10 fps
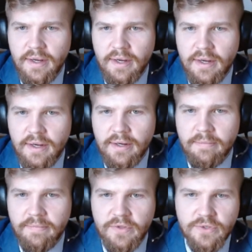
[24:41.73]

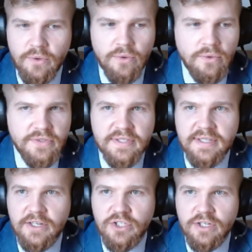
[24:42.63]
Um, there's a whole
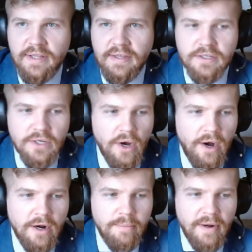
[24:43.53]
section that they
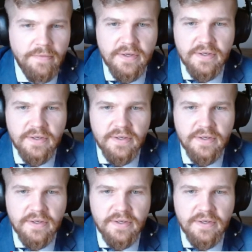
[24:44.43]
talk about